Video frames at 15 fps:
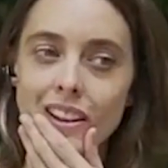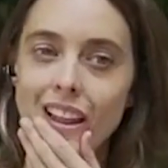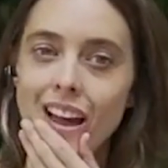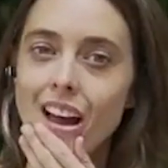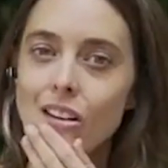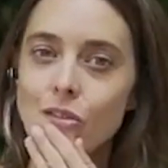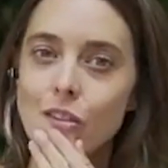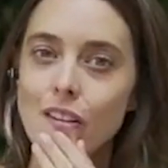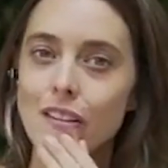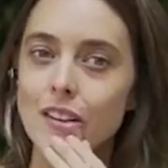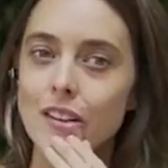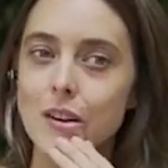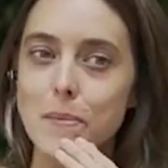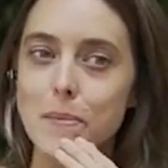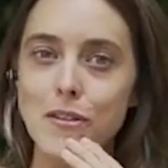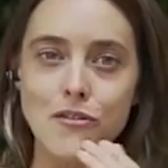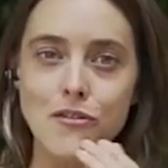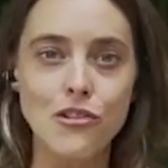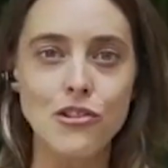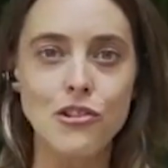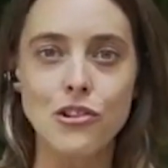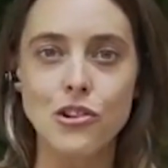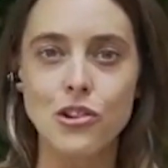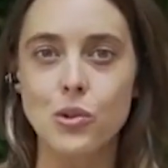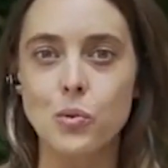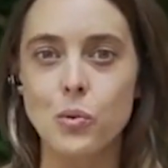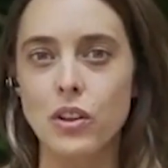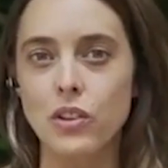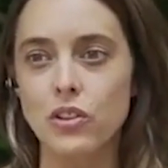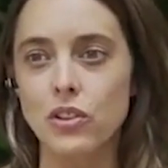in life, whether it be
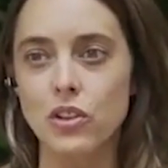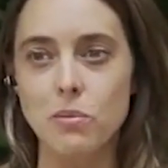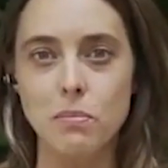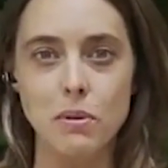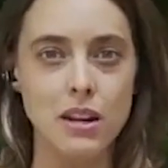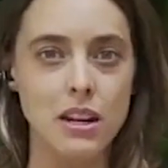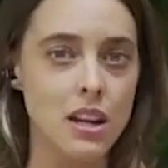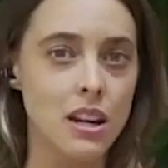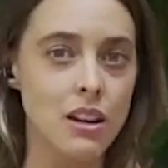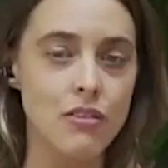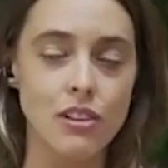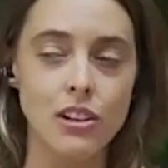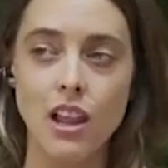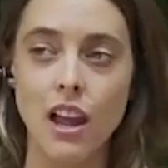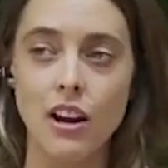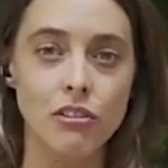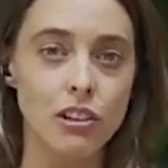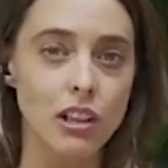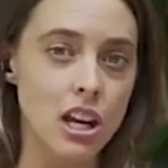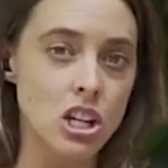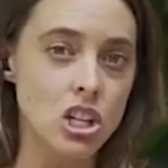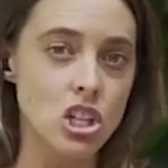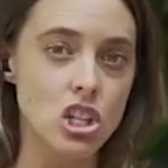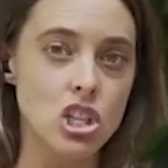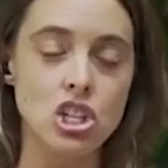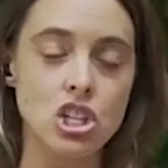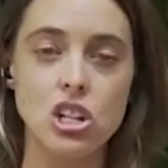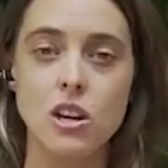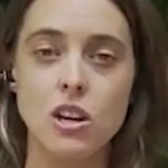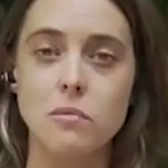food, whether it be even like
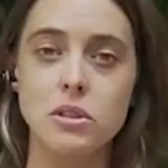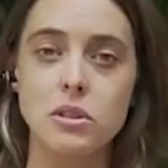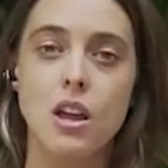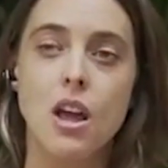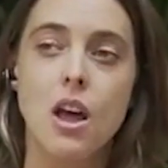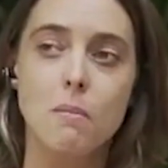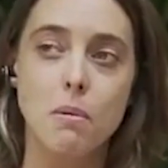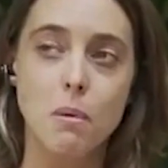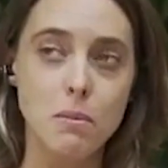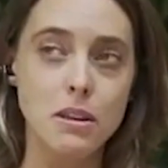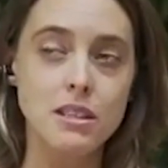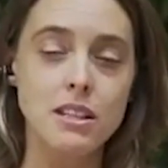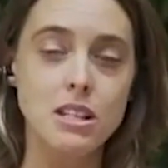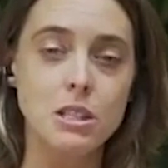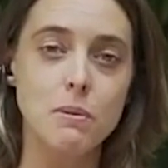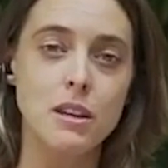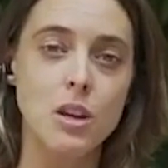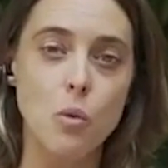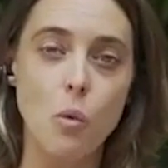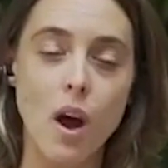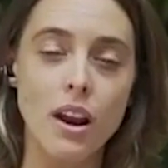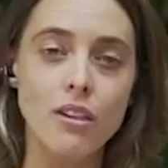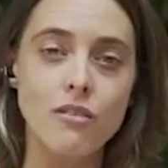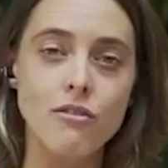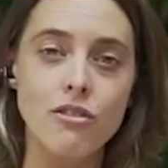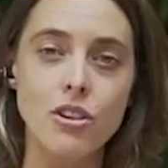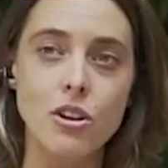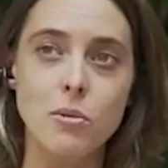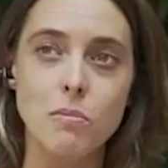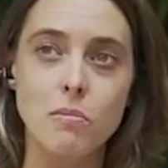relationships, but business being one of
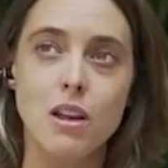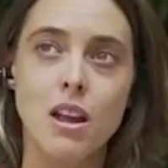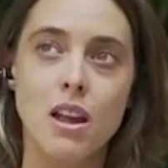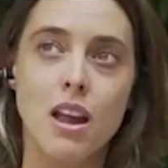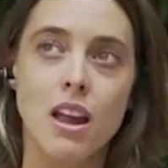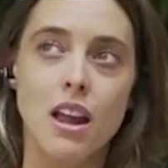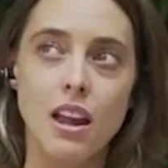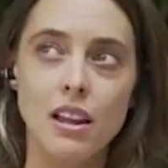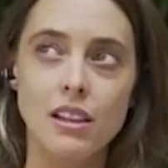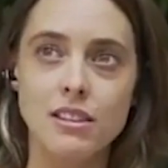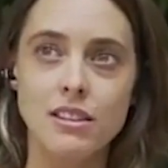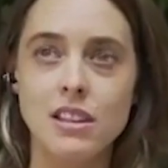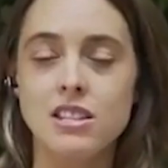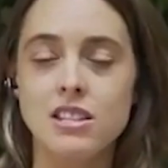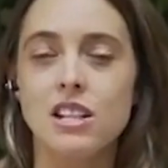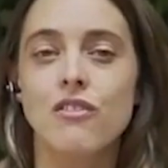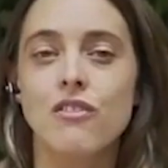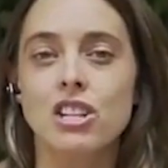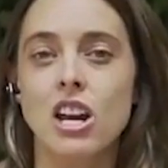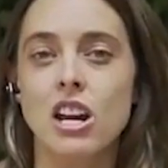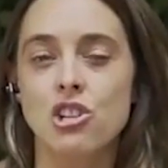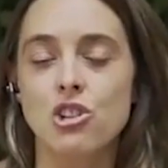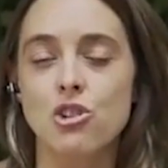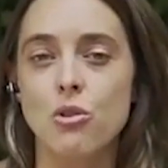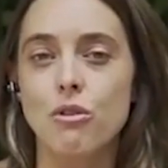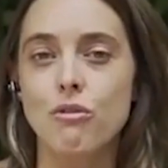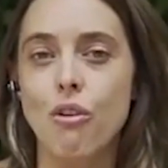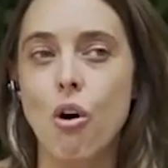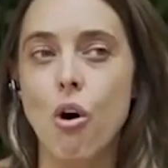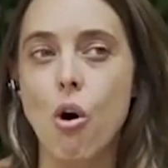them, there's an invitation
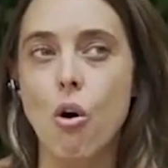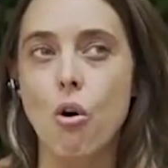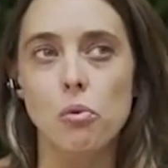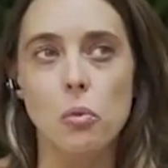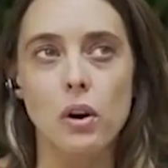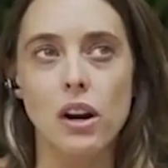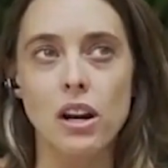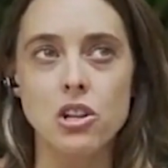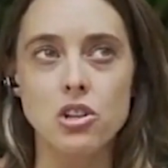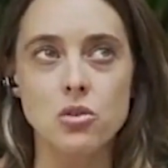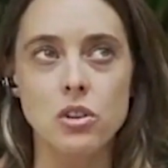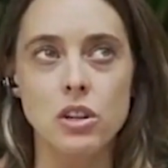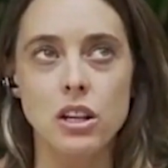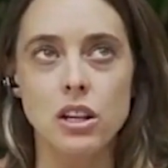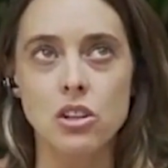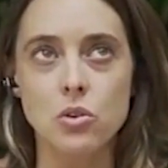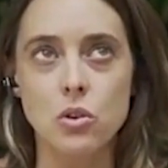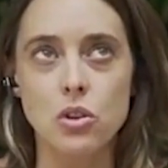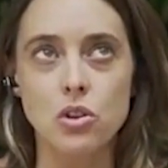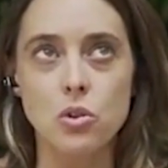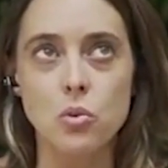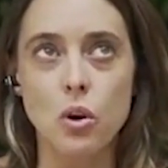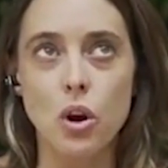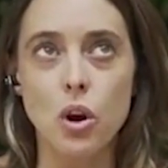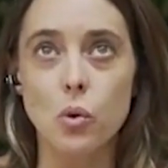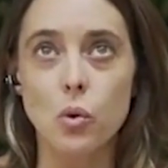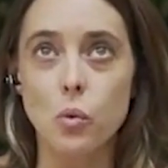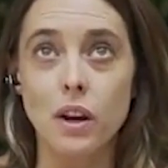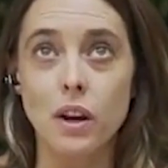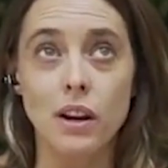to evolve. We're entering into a new
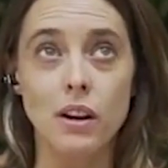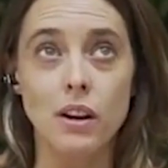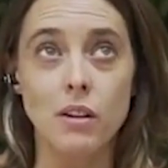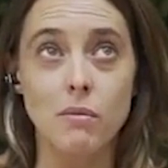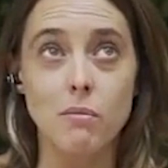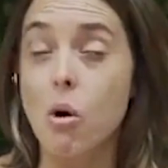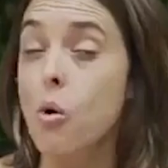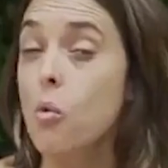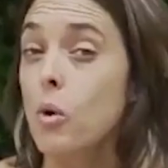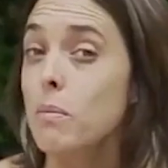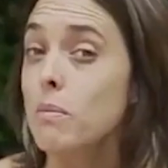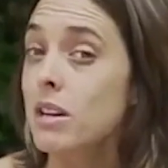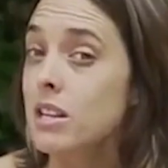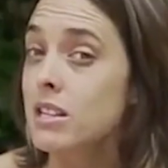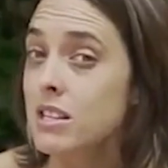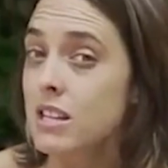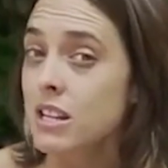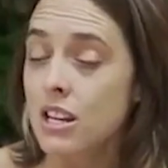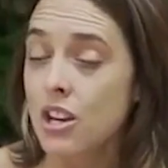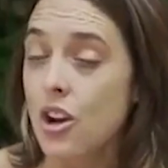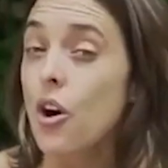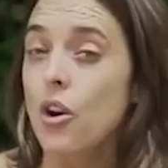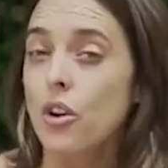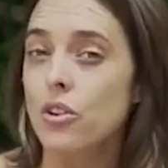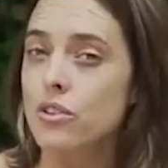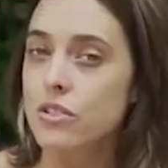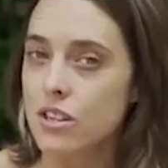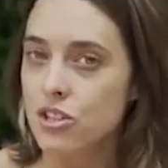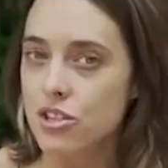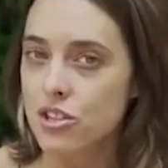world where more women are
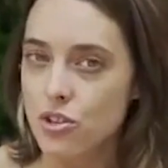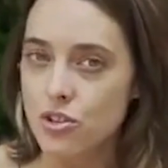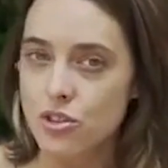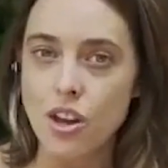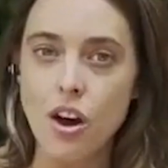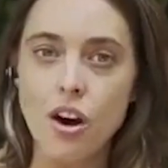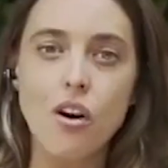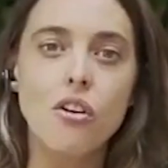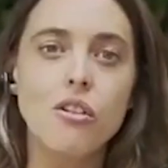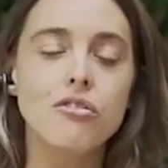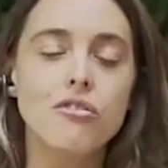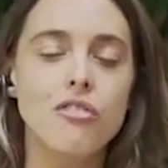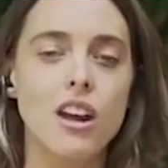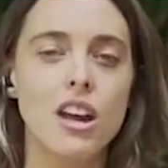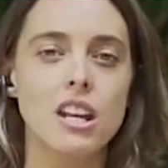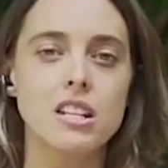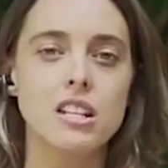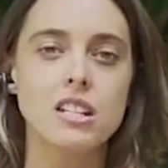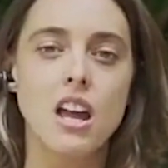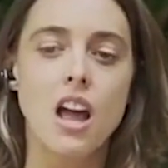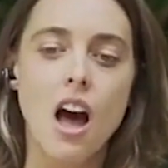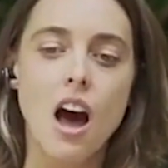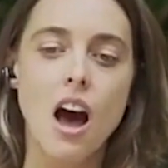CEOs, such as yourself, and